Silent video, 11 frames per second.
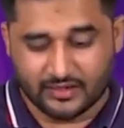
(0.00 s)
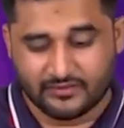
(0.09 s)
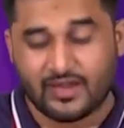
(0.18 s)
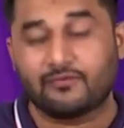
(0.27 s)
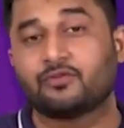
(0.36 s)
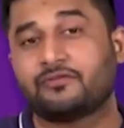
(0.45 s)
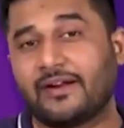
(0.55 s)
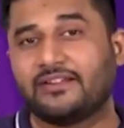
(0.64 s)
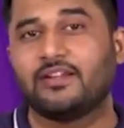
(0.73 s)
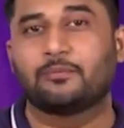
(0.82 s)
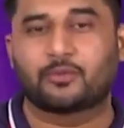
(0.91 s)
we have to
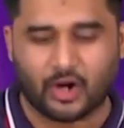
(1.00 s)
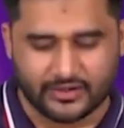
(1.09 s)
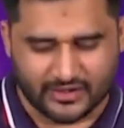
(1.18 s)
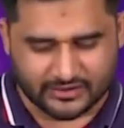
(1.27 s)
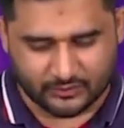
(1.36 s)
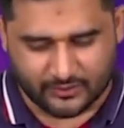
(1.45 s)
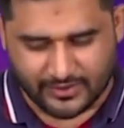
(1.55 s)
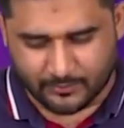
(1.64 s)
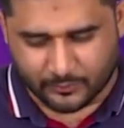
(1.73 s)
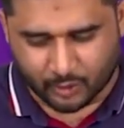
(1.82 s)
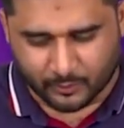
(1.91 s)
find the product
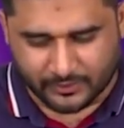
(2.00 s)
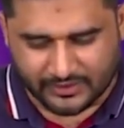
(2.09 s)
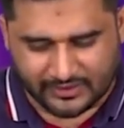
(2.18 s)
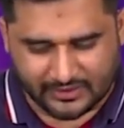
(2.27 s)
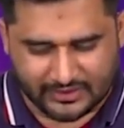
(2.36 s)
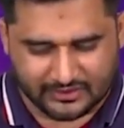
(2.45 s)
when propene